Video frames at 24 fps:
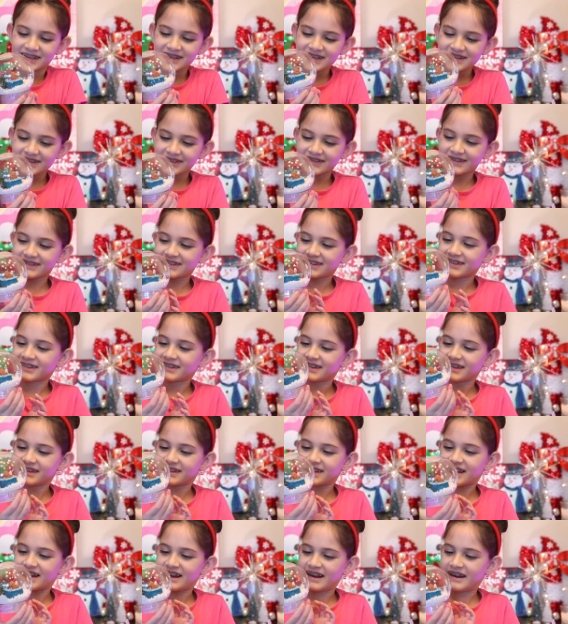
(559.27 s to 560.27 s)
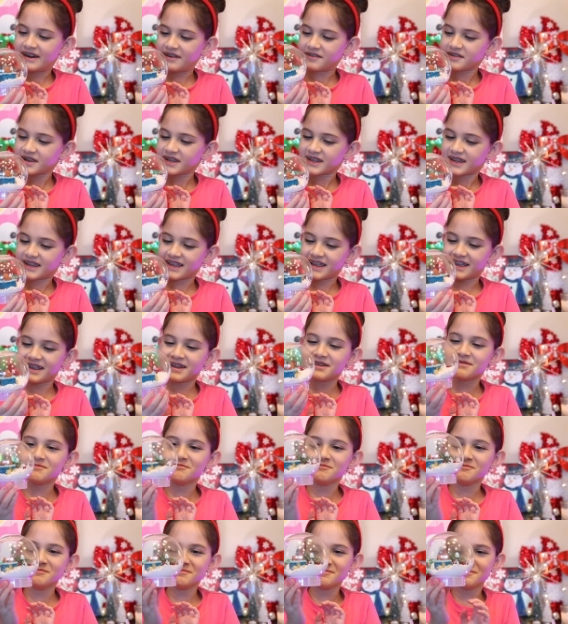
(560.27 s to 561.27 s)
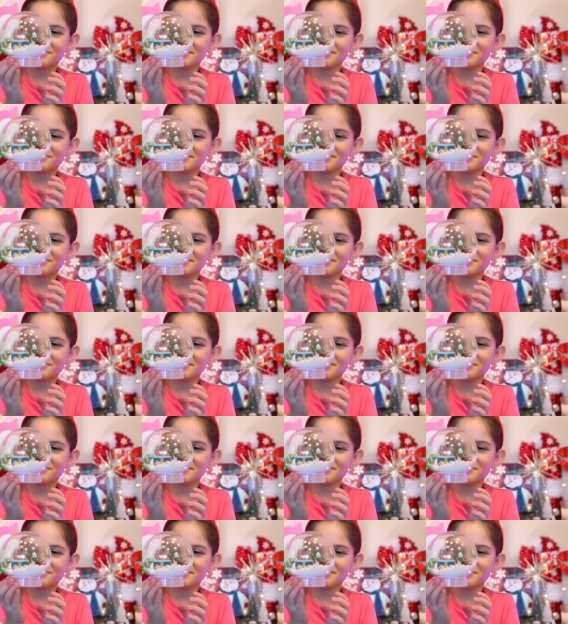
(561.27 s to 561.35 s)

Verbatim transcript: this is how it came.